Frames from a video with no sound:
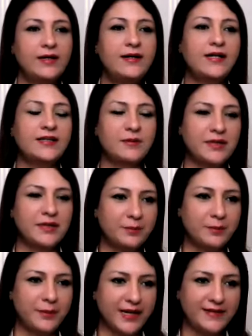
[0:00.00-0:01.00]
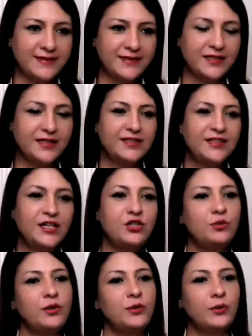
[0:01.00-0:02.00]
nothing but the best, then
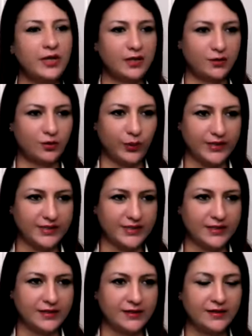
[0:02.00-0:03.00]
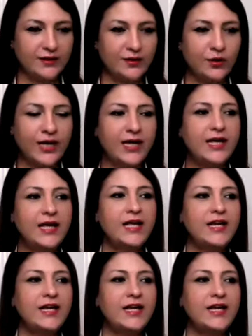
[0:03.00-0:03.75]
you will work towards it. Okay.